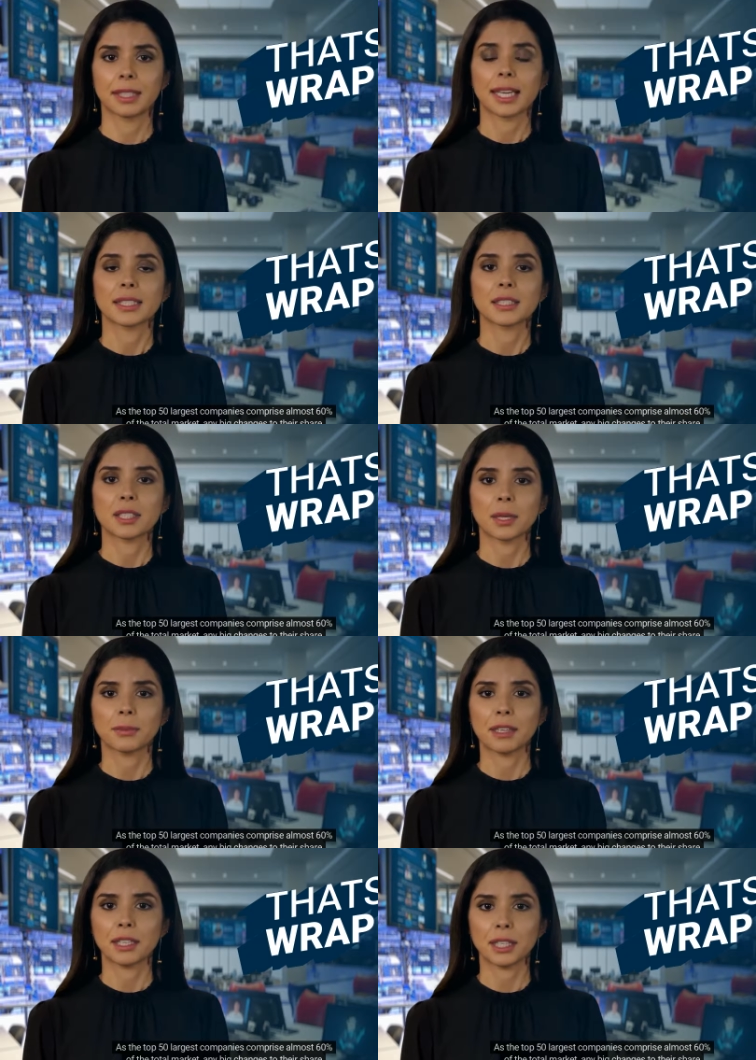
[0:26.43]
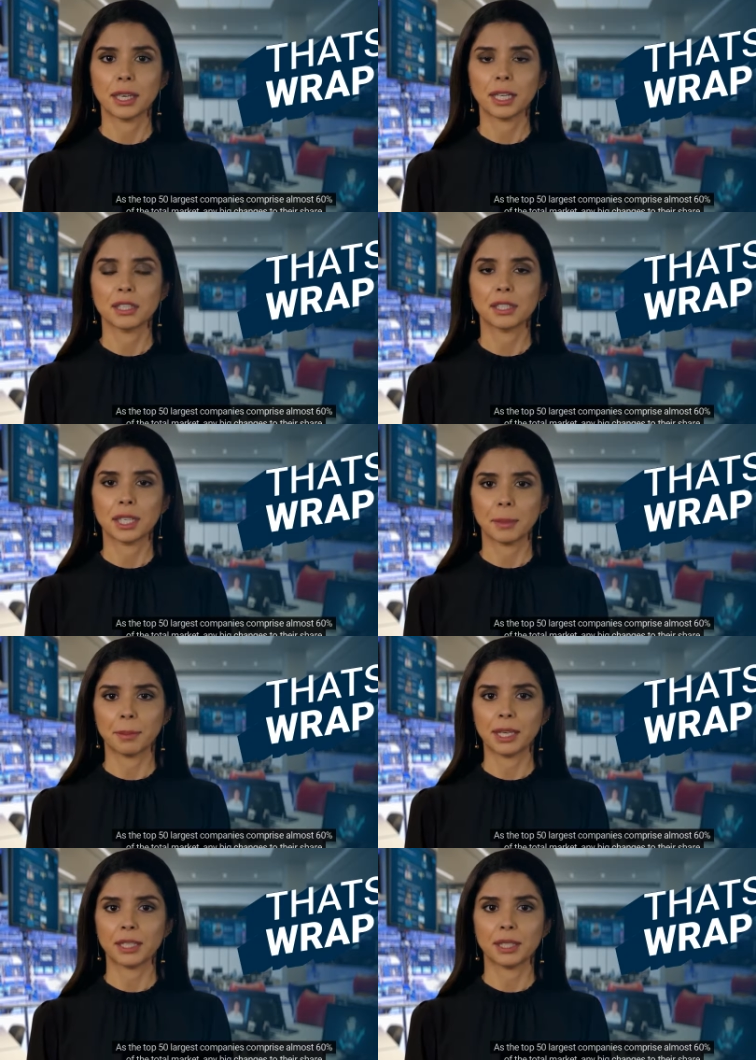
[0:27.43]
As the top 50 largest
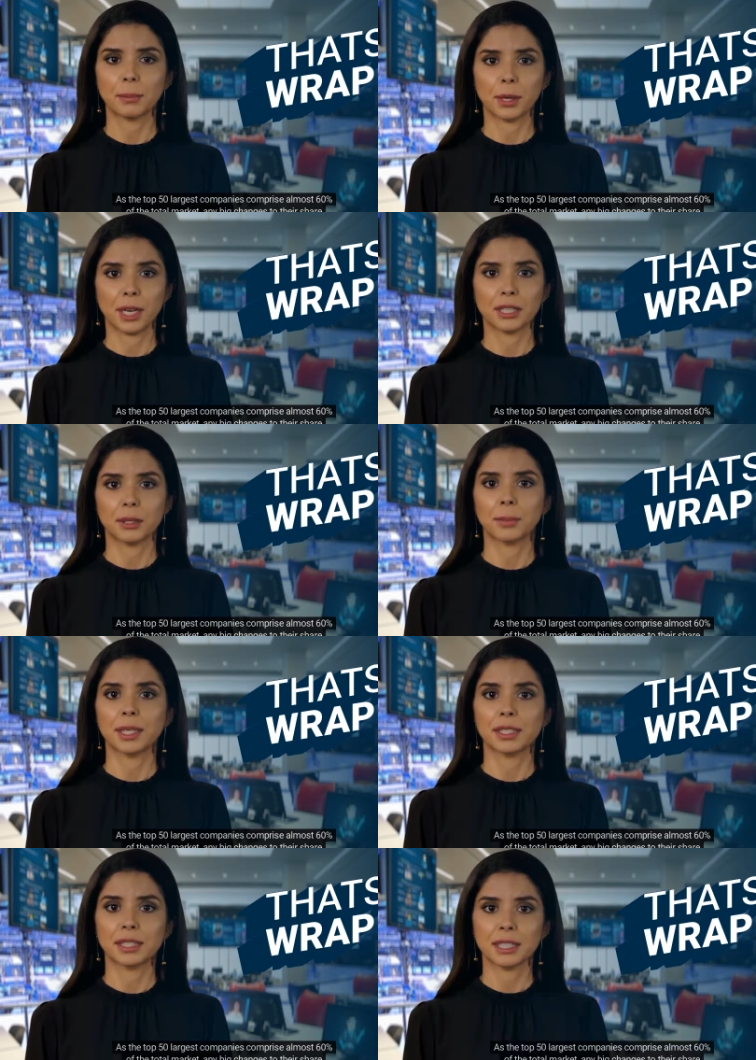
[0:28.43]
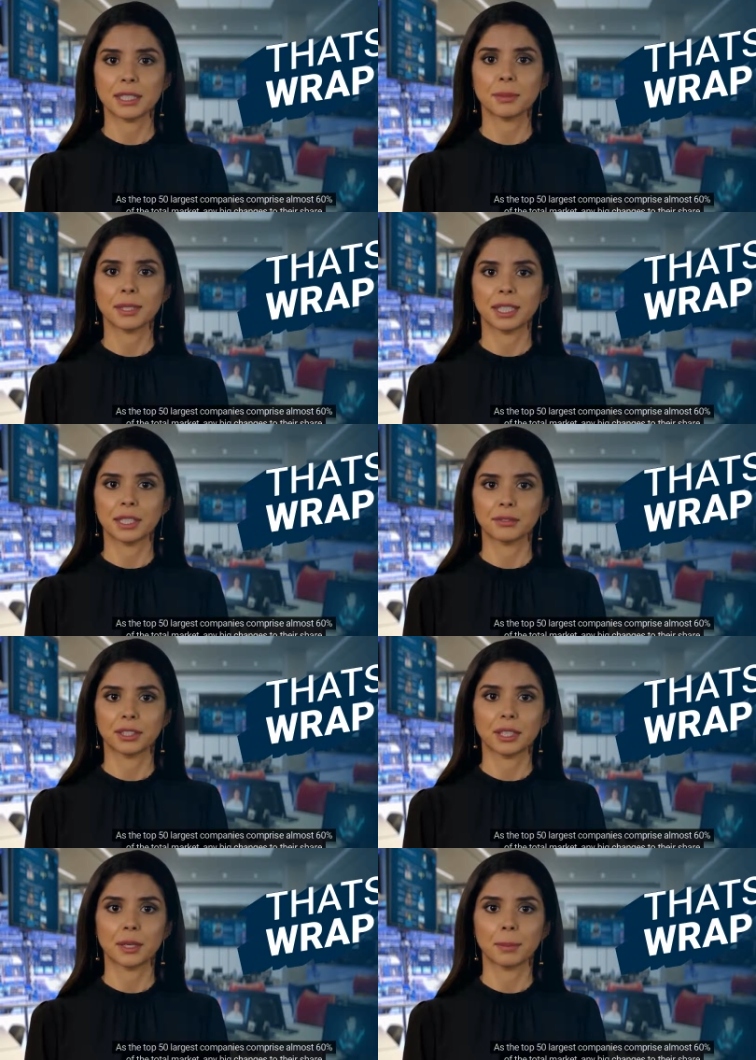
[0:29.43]
companies comprise almost 60% of the
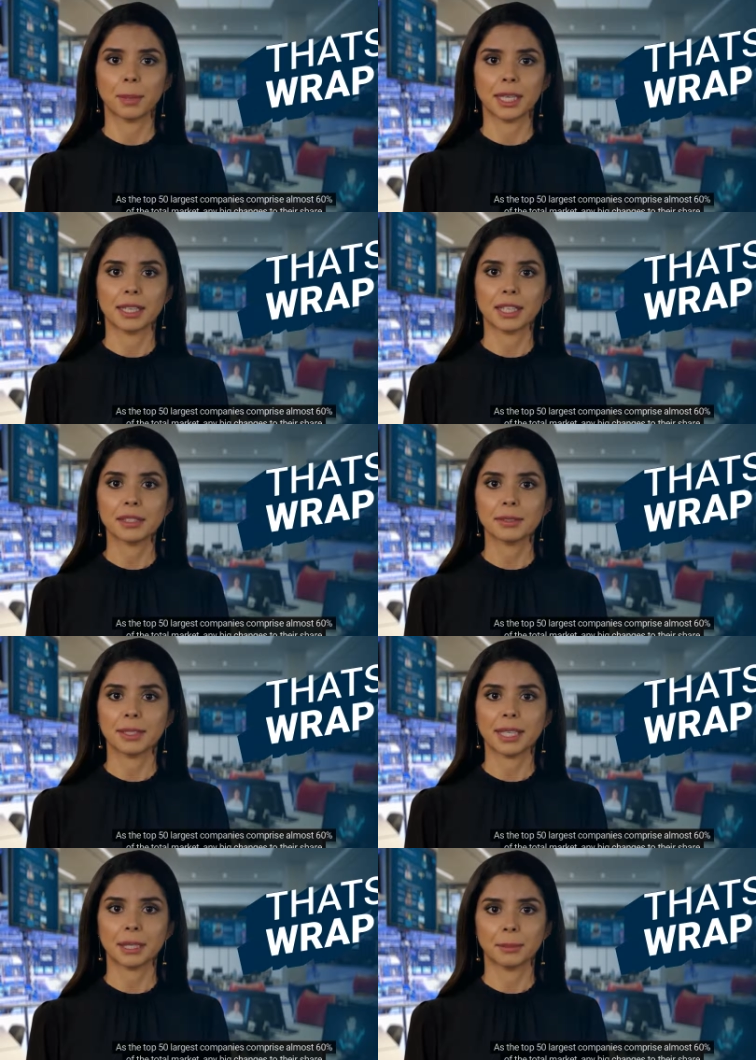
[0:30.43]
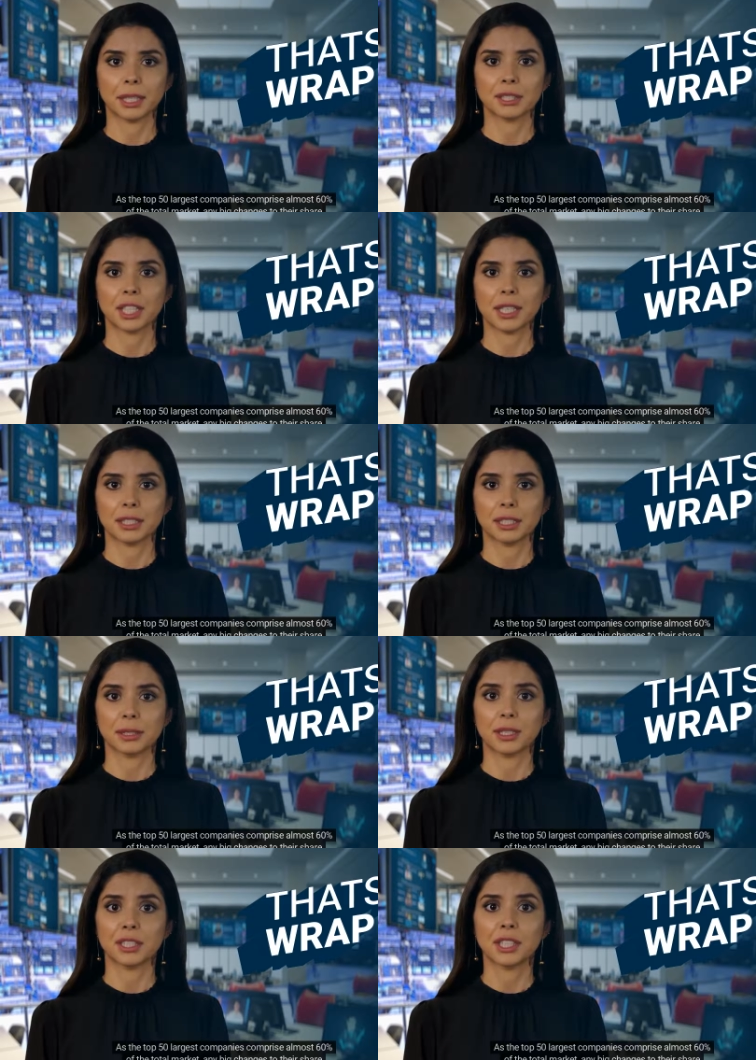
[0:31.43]
total market, any big changes
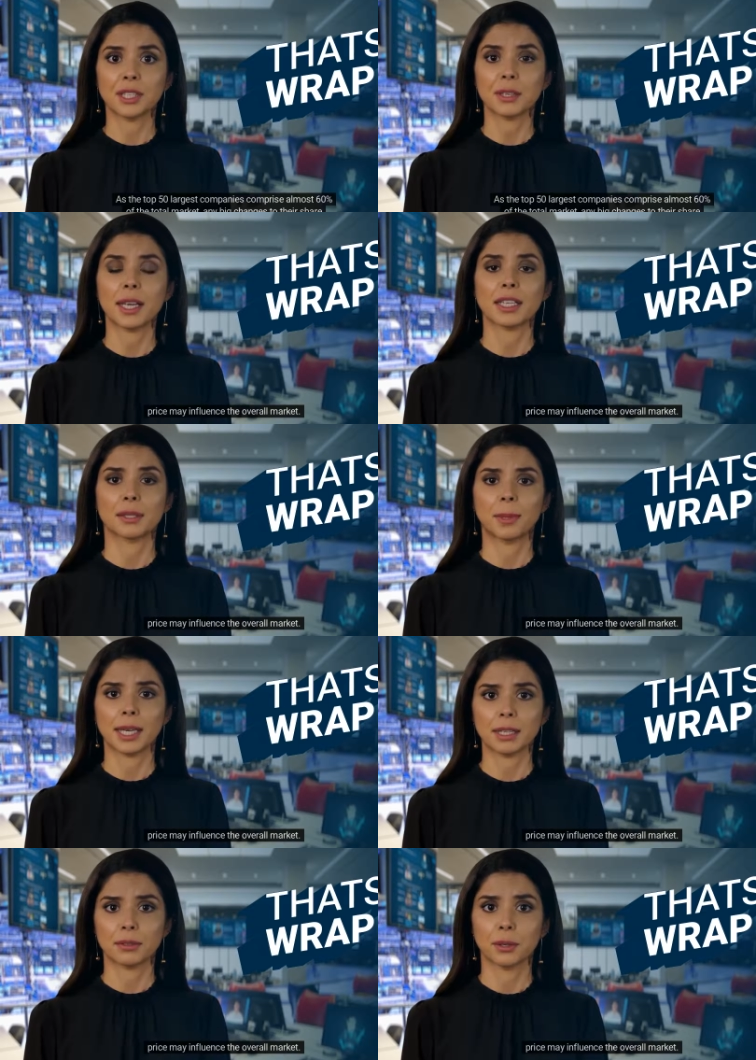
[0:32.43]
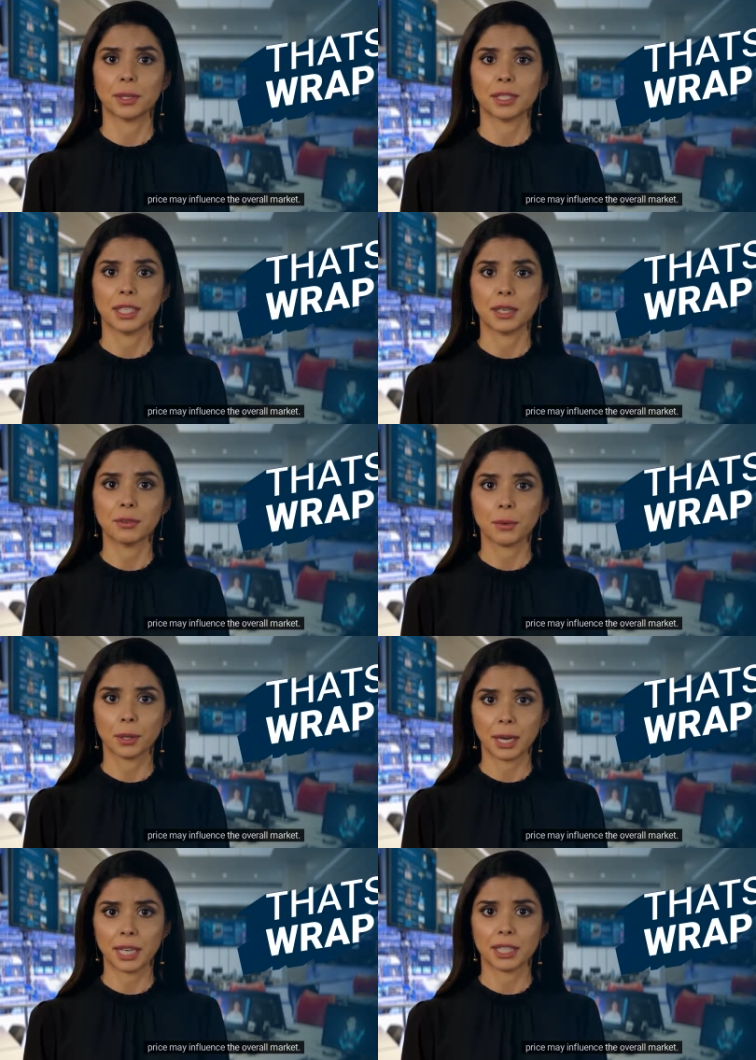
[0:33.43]
to their share price may influence the
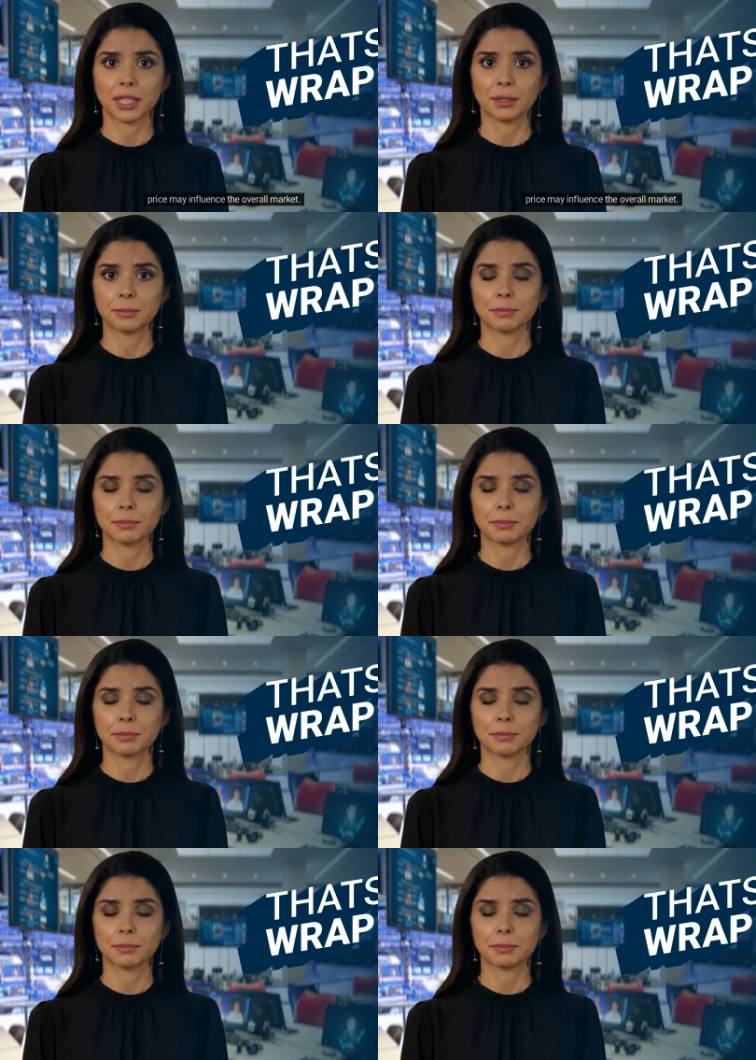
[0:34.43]
overall market.